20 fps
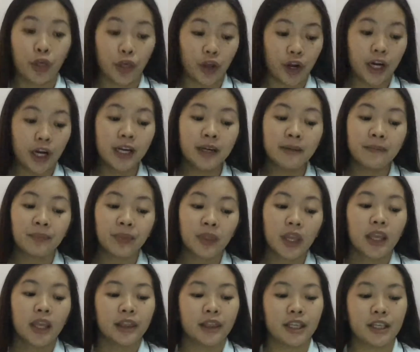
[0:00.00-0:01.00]
Third,
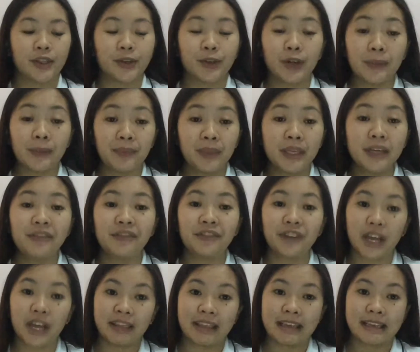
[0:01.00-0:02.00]
descriptive
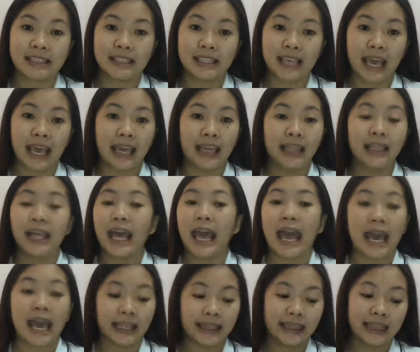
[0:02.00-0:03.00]
rating scale.
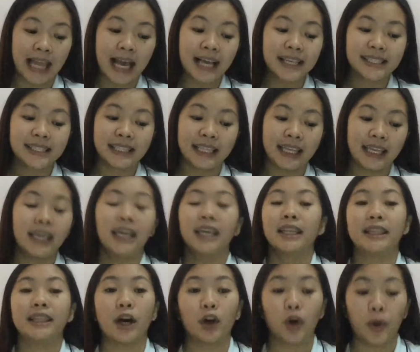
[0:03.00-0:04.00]
And lastly,
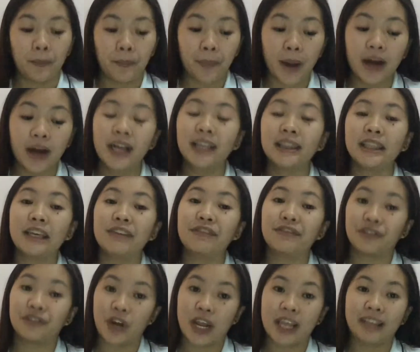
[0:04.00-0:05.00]
the
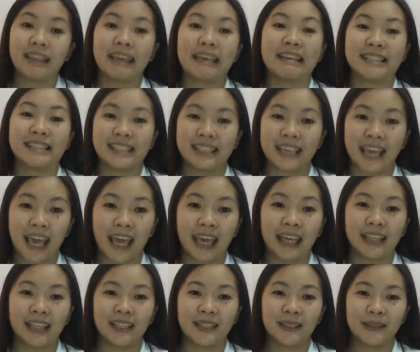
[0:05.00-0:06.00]
comparative rating
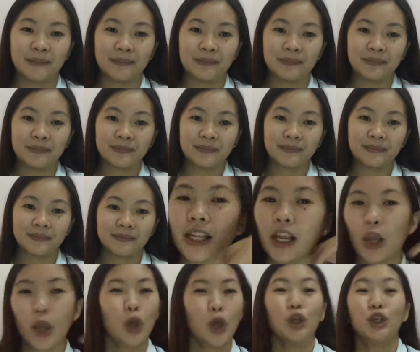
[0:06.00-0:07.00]
scale.
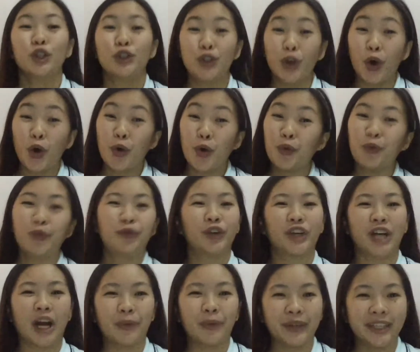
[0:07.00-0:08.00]
So,
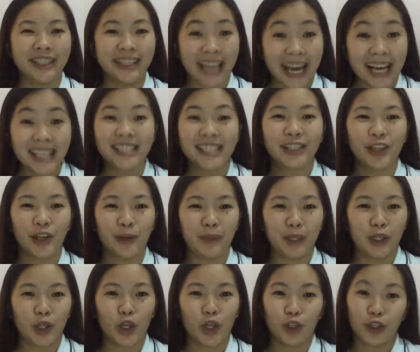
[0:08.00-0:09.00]
for our last
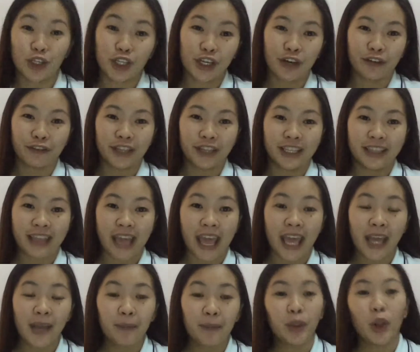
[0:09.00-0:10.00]
terminology of the
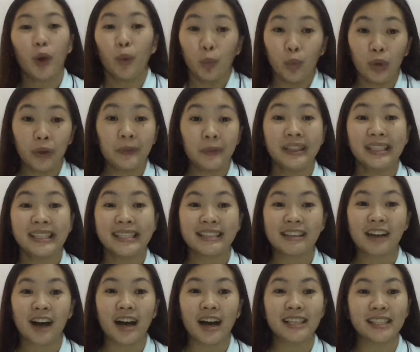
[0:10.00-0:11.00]
day, we will
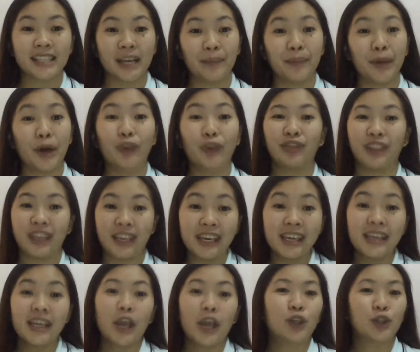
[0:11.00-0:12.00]
discuss about
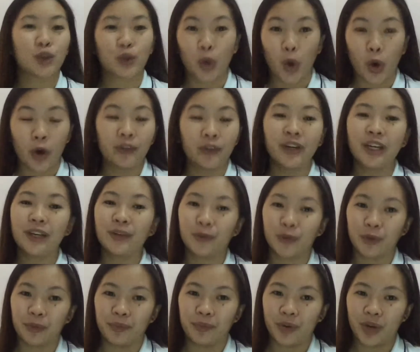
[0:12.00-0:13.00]
the
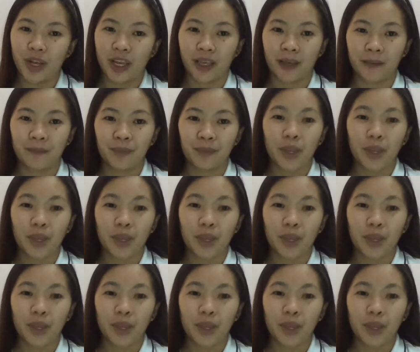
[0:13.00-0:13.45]
scoring rubric.